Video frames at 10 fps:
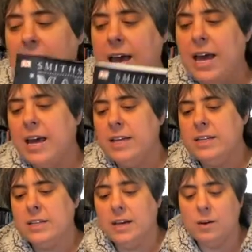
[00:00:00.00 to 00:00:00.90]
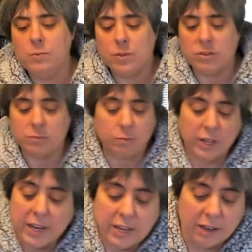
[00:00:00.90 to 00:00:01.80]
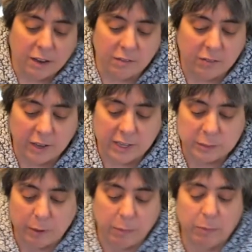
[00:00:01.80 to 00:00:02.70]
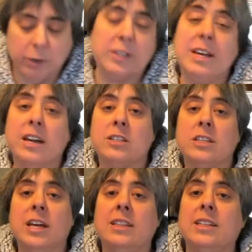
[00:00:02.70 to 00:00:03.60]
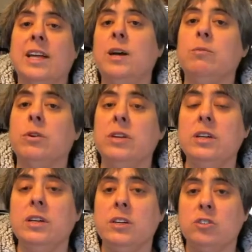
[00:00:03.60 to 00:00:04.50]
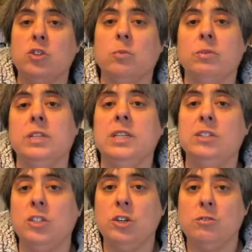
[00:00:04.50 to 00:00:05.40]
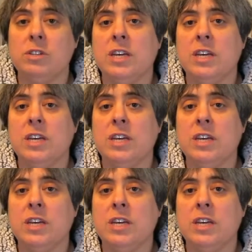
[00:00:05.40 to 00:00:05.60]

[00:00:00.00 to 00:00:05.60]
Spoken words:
And there's plenty of experiment books actually at the library, so please do